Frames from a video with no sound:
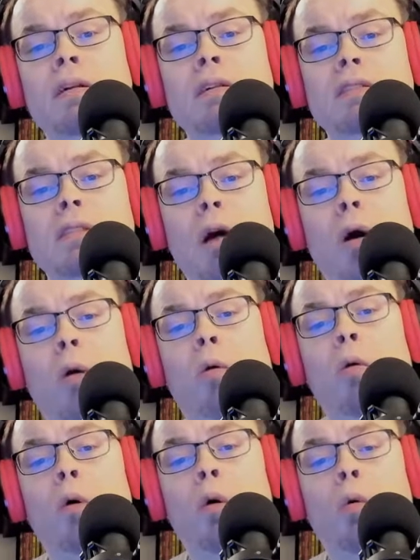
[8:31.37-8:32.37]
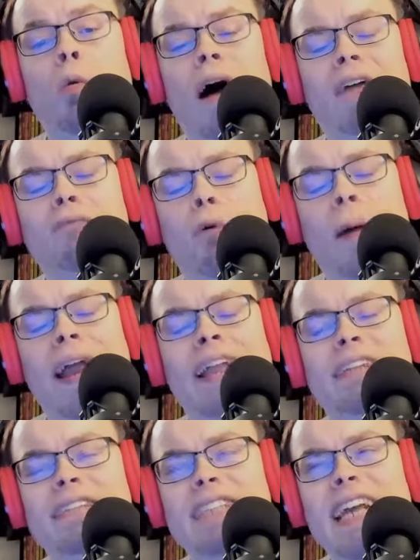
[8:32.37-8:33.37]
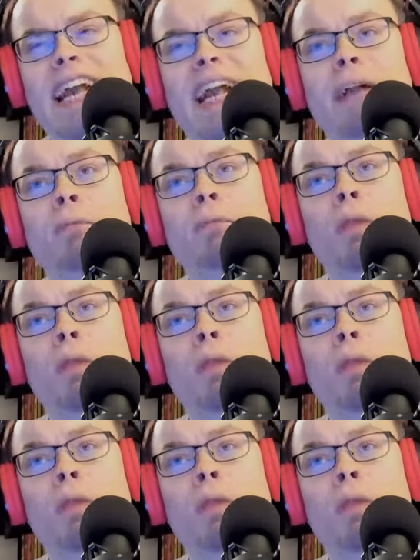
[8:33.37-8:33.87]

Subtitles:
So we'll have to wait and see